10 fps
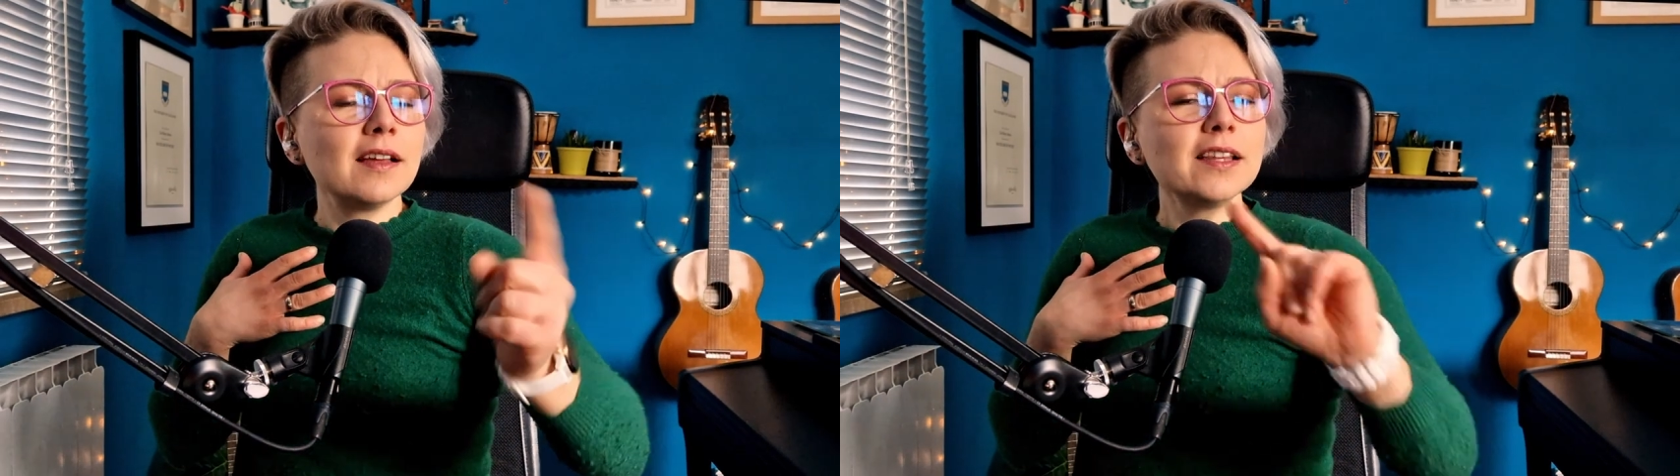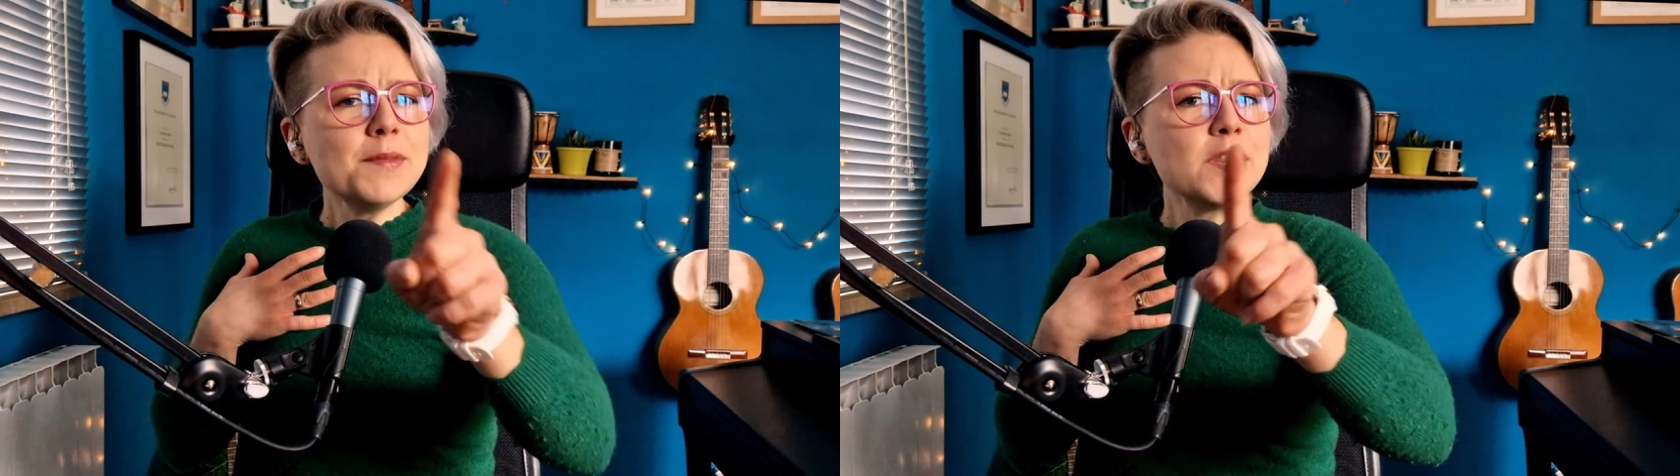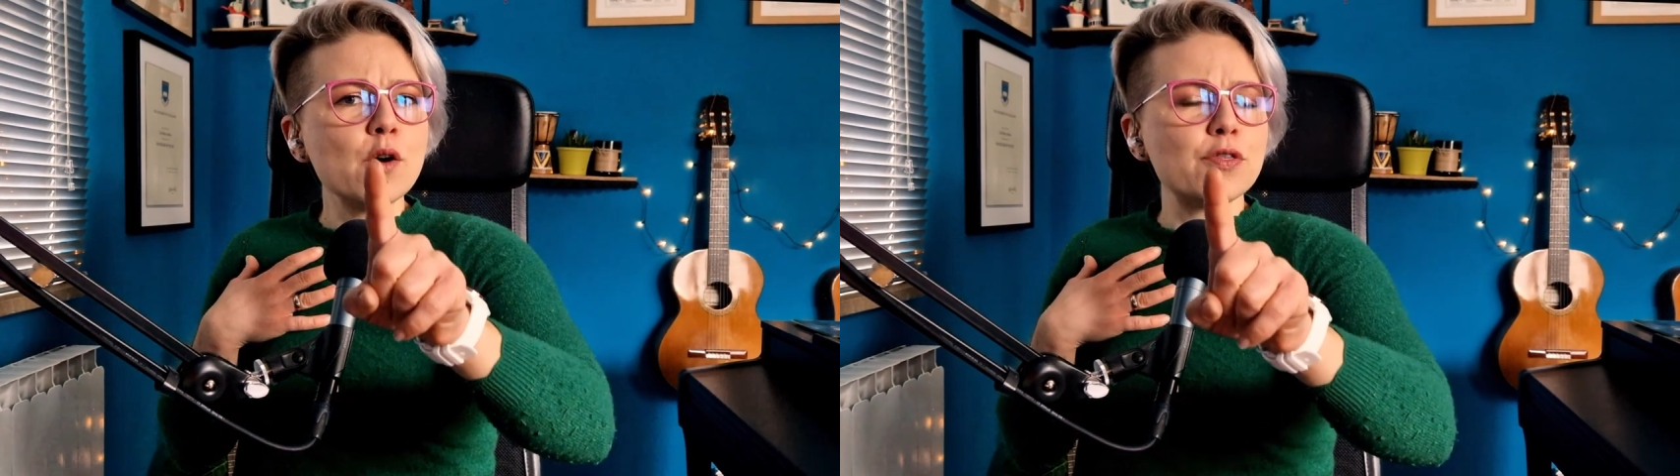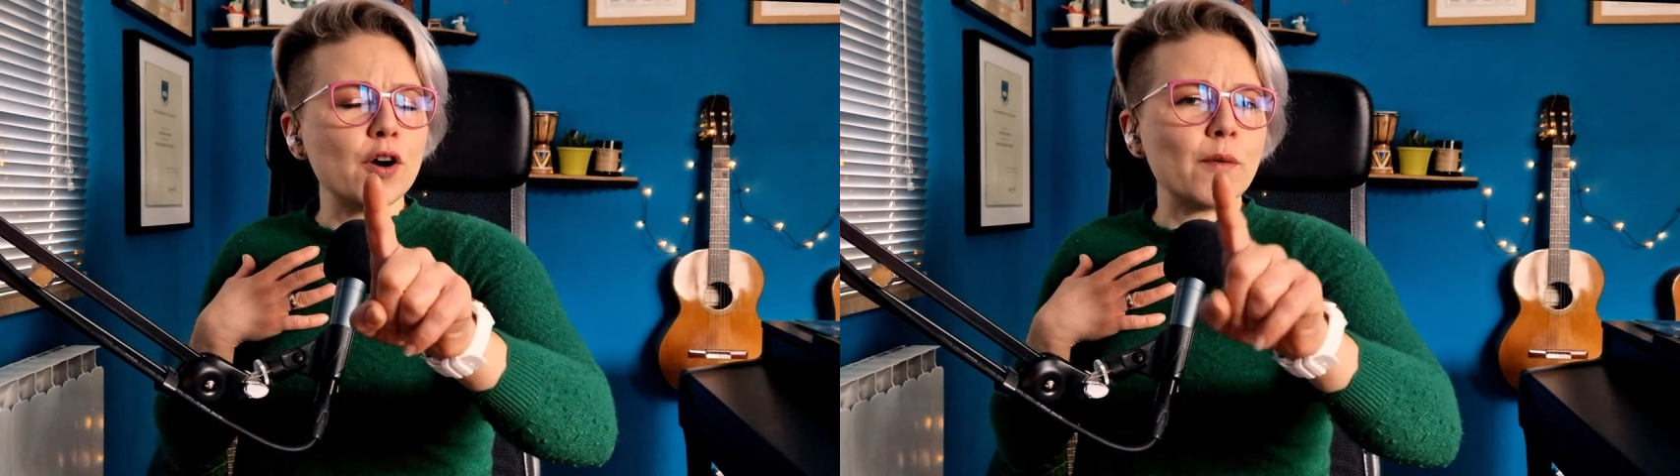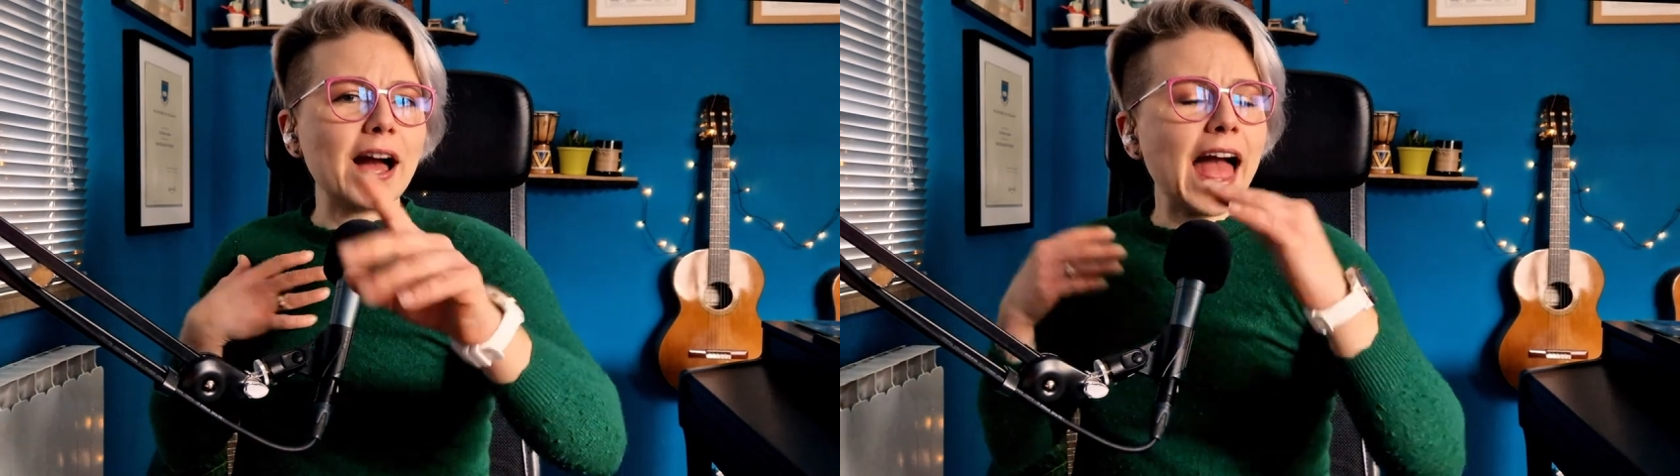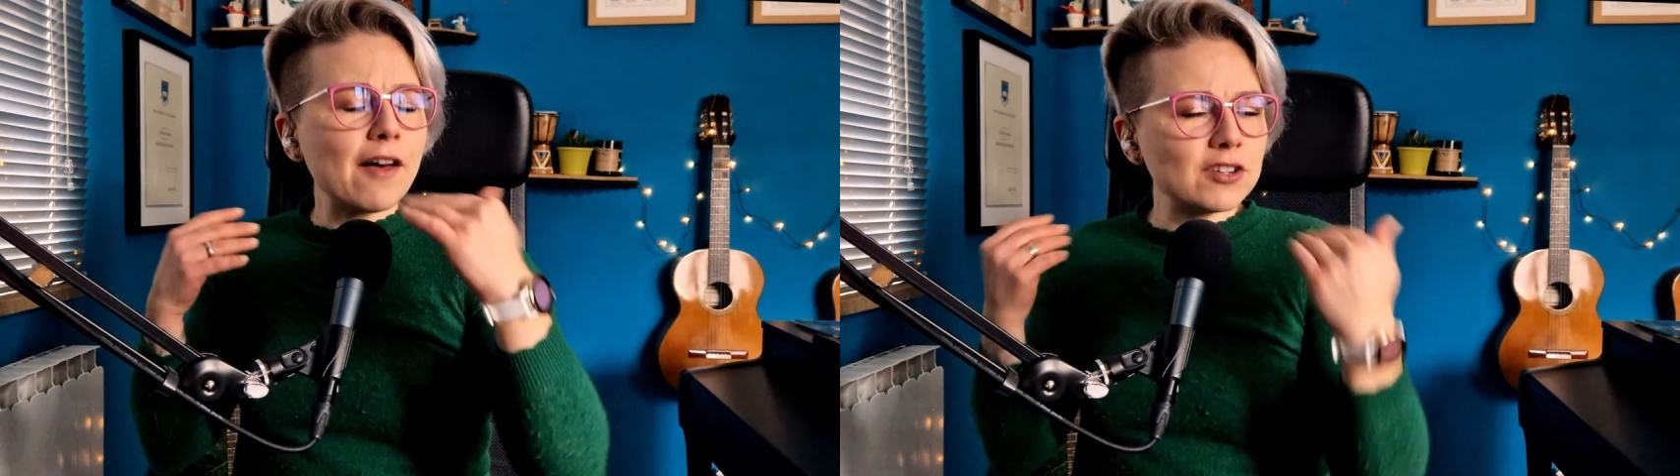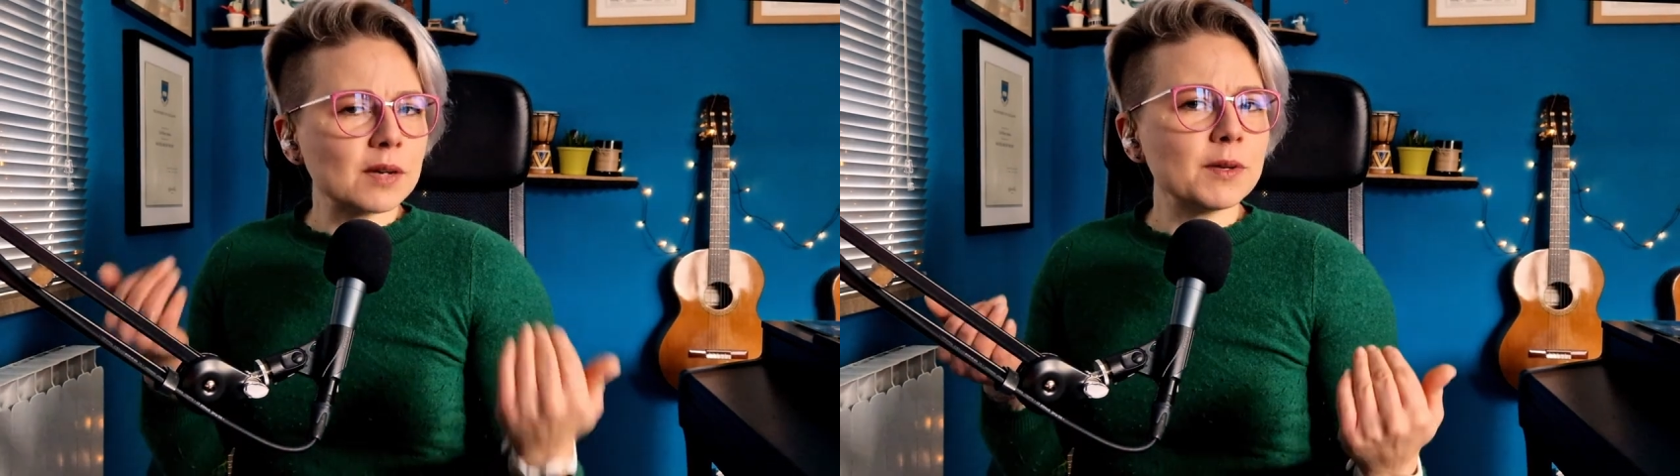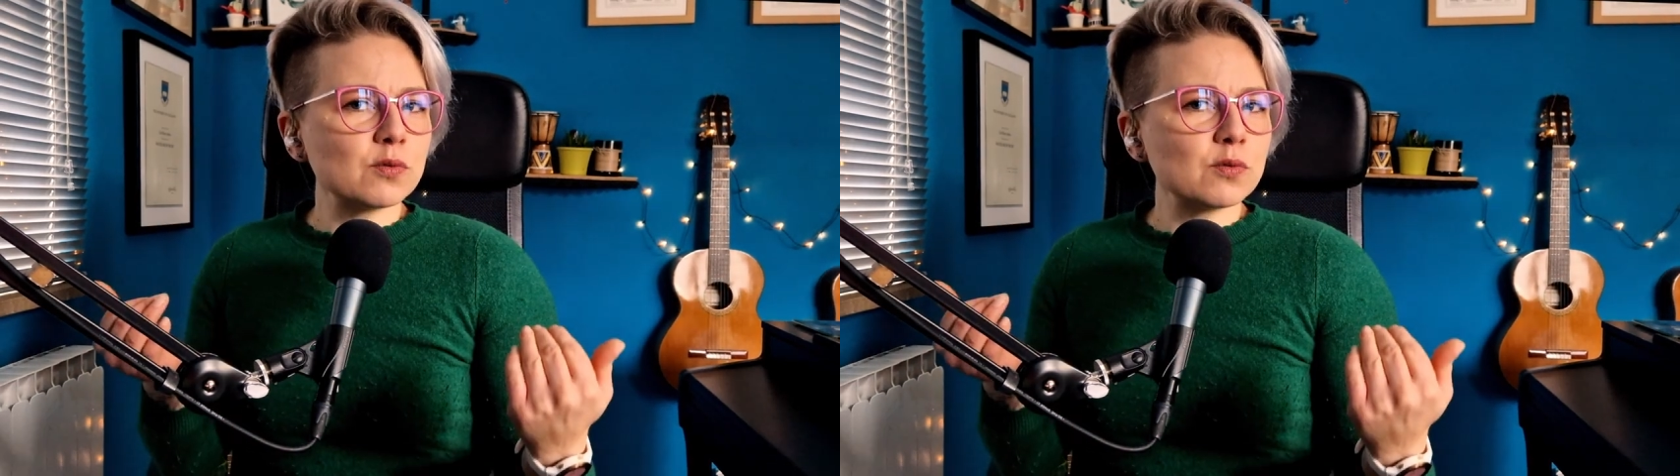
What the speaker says: Let me know though, I haven't done